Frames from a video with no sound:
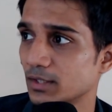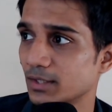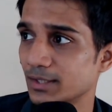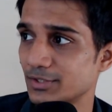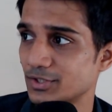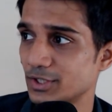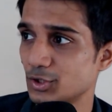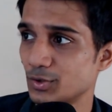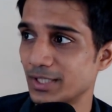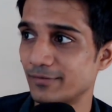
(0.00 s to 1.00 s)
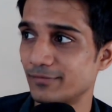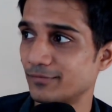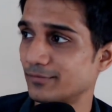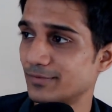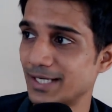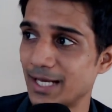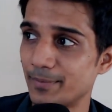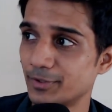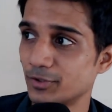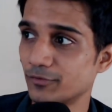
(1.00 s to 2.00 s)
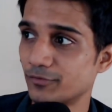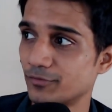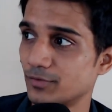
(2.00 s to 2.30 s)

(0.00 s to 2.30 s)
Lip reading: let's say you have the habit of